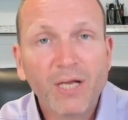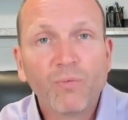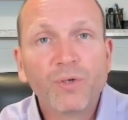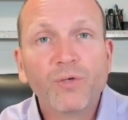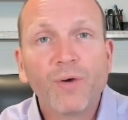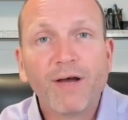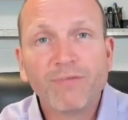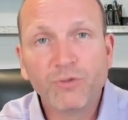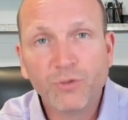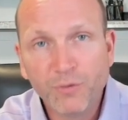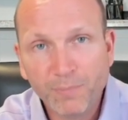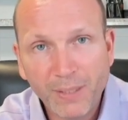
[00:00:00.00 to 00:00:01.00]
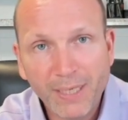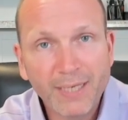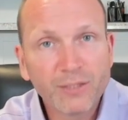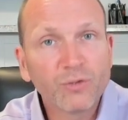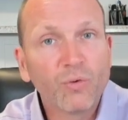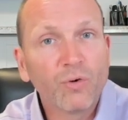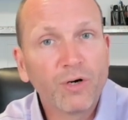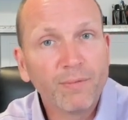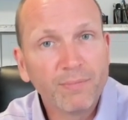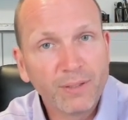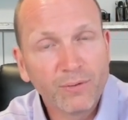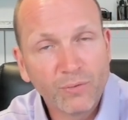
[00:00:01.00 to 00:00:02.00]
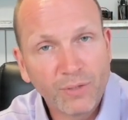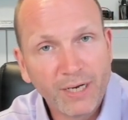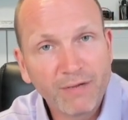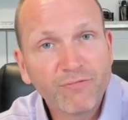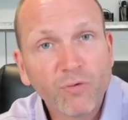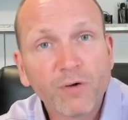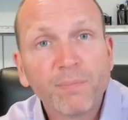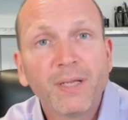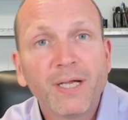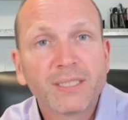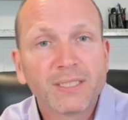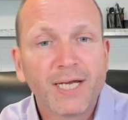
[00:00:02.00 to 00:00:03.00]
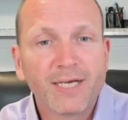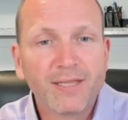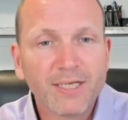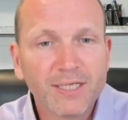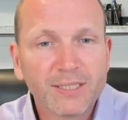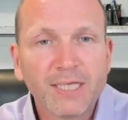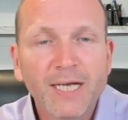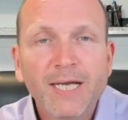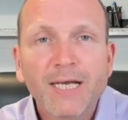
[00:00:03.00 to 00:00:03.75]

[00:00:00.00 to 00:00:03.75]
When you have a duplex or a fourplex like this,